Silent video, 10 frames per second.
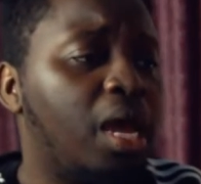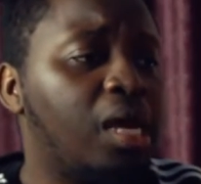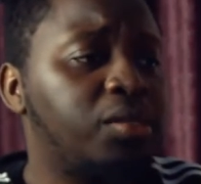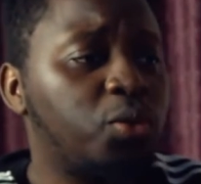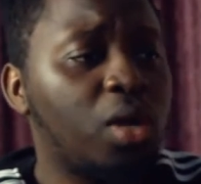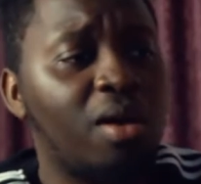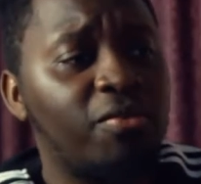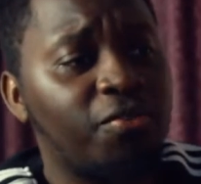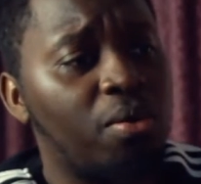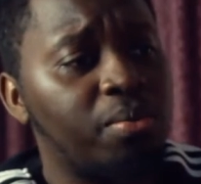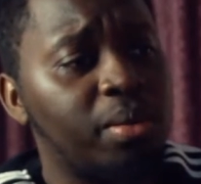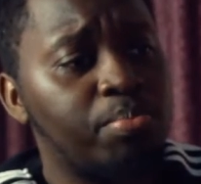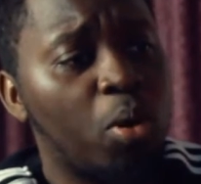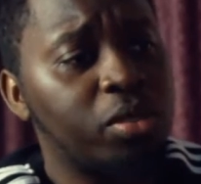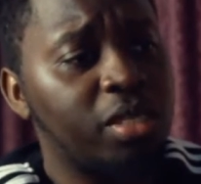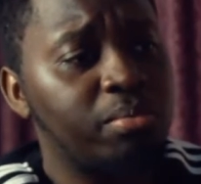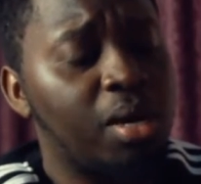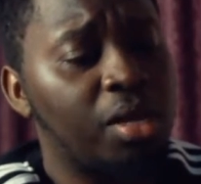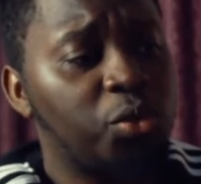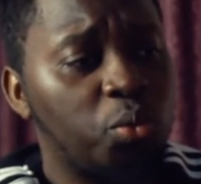and to come from the boxing
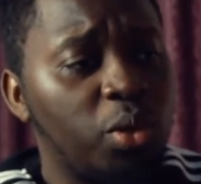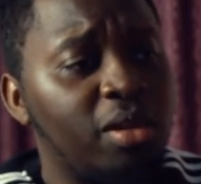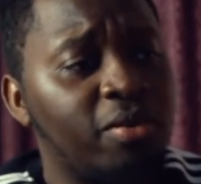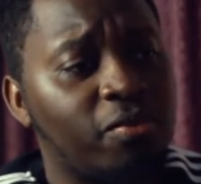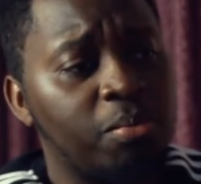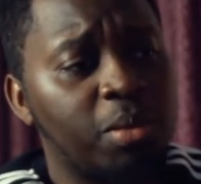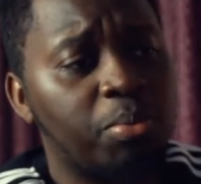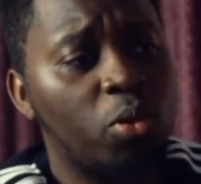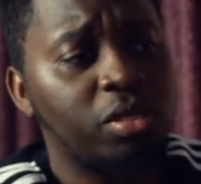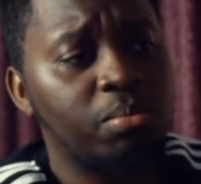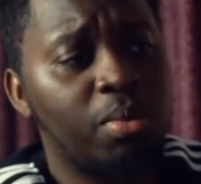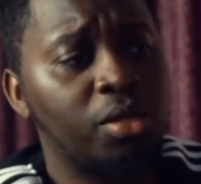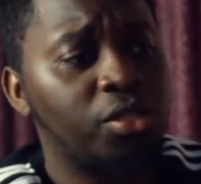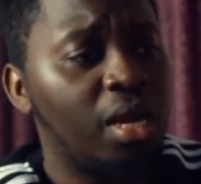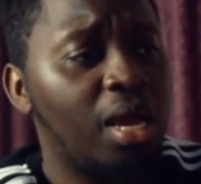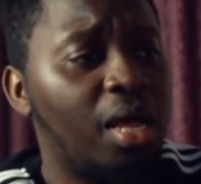match, winning from the boxing match,